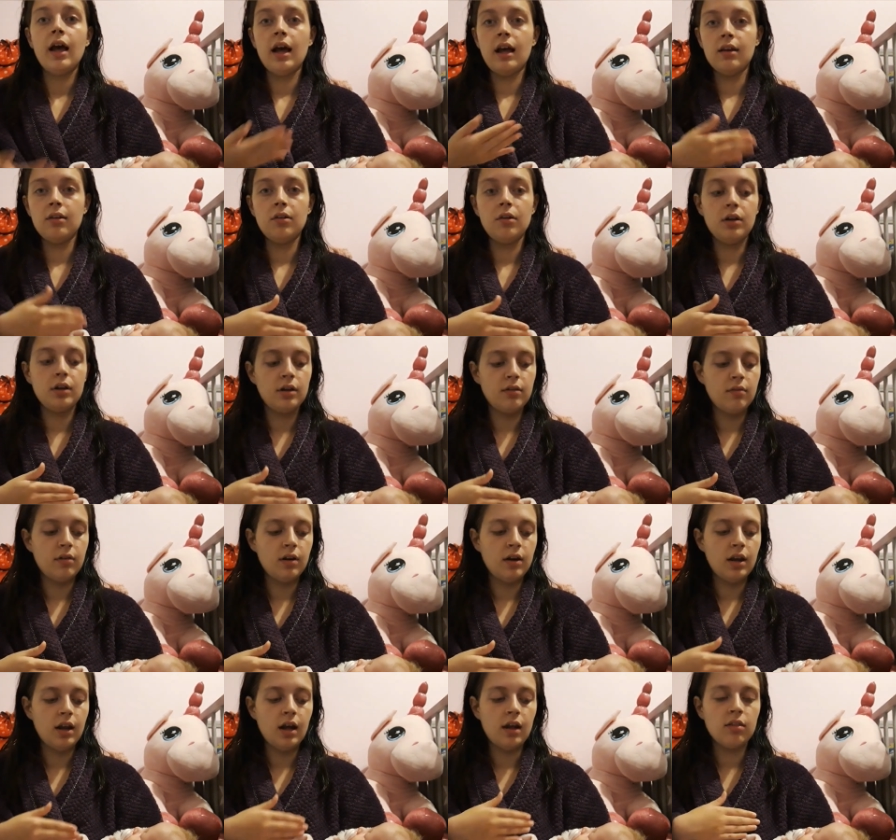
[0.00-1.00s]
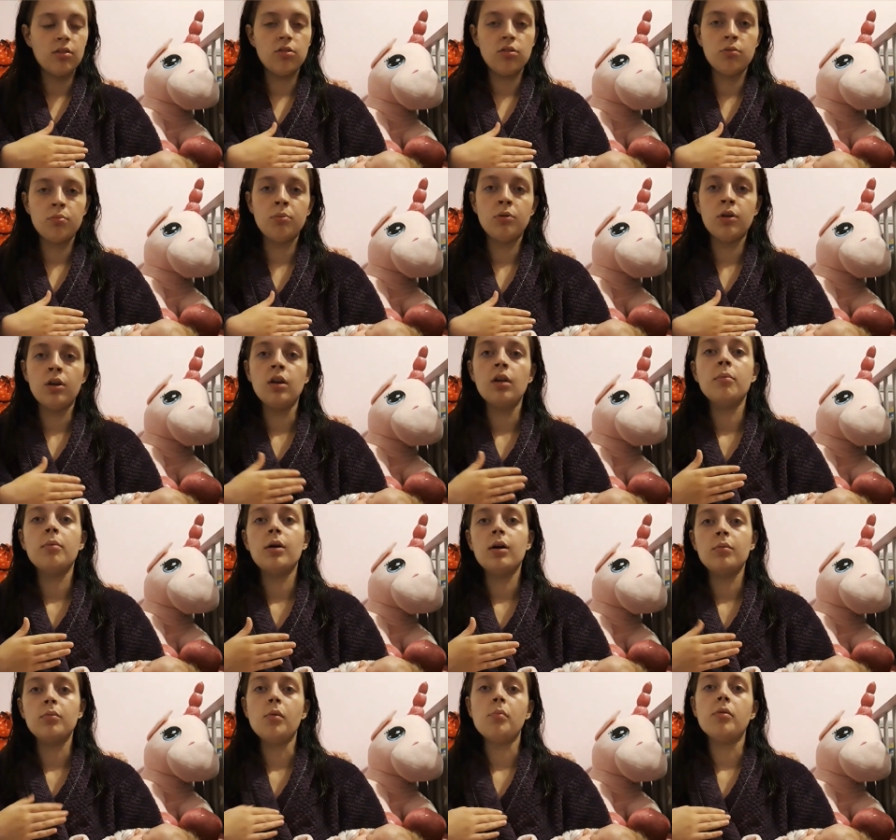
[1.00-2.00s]
and lying around that and just putting it
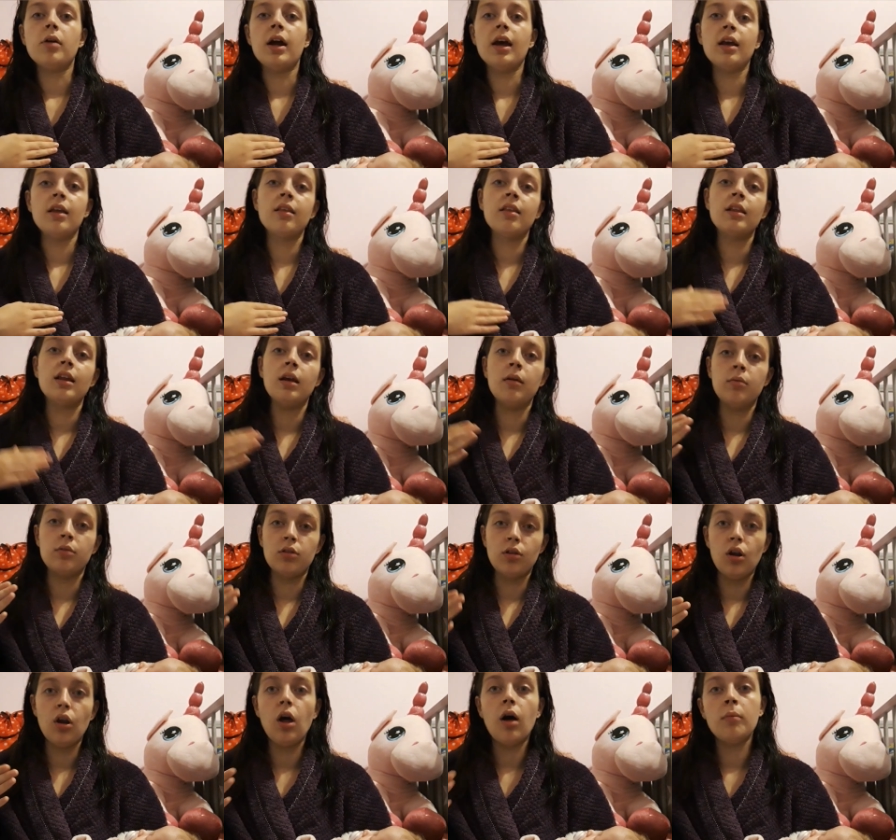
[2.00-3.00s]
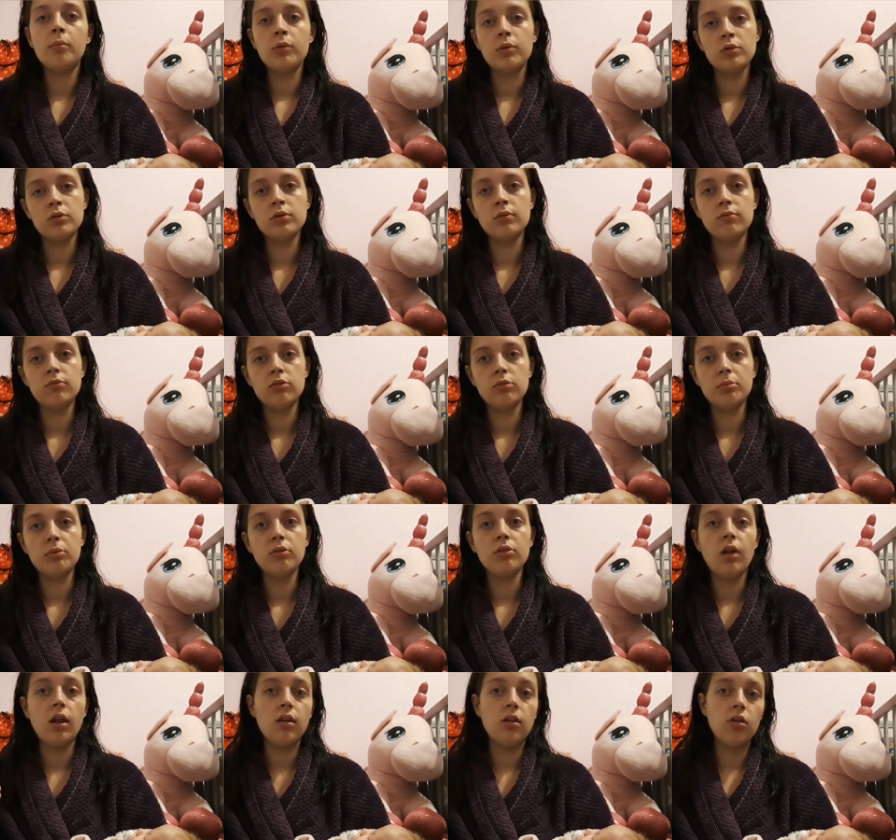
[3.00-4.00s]
on my breast, it was a lot more
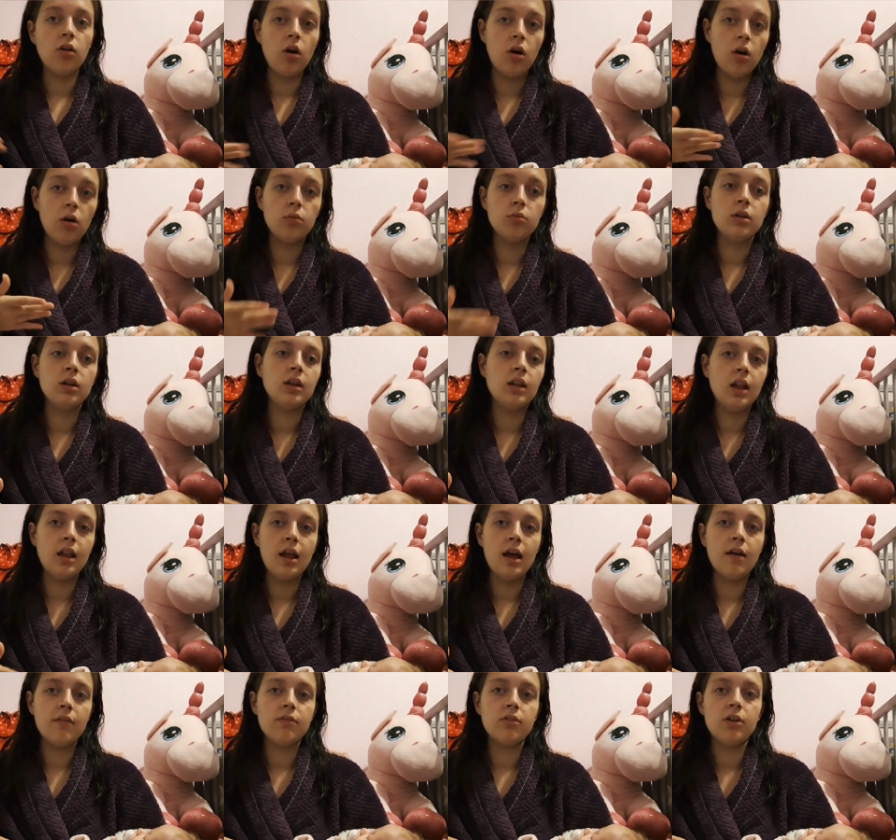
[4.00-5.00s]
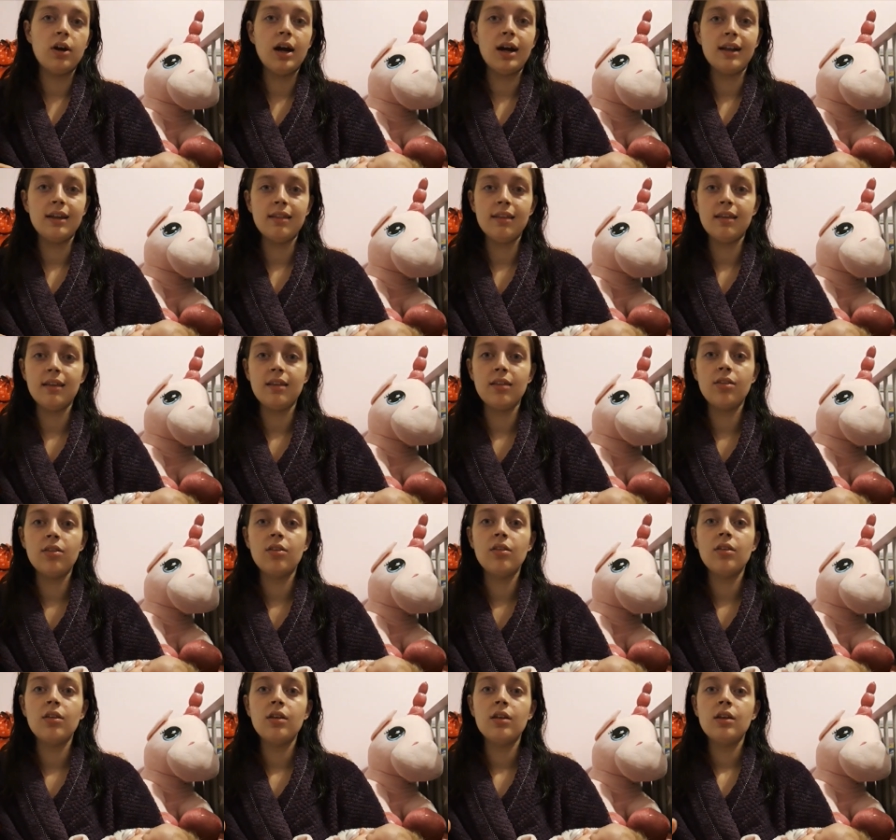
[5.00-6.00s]
comfortable than holding her there for ages.